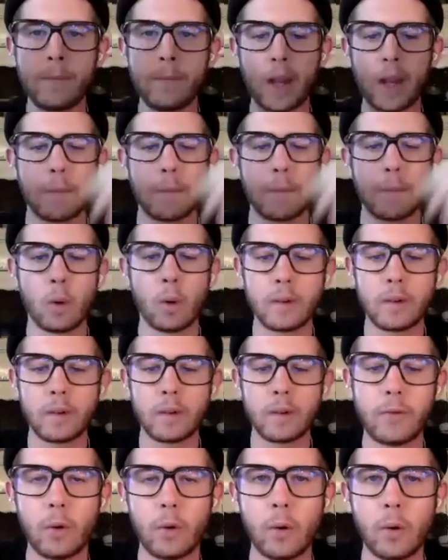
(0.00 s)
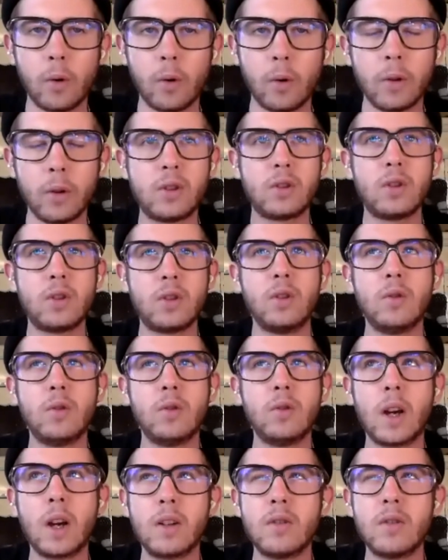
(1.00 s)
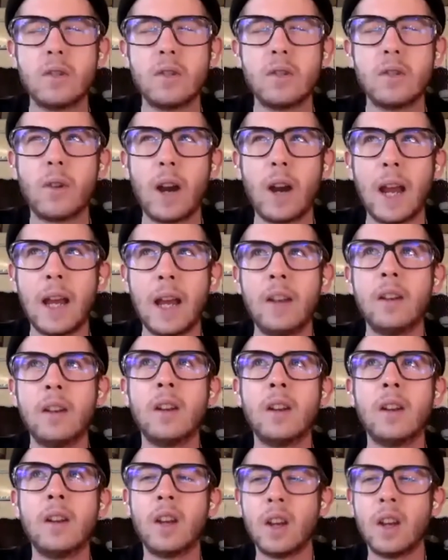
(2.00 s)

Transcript: and I bought it for 200 rand,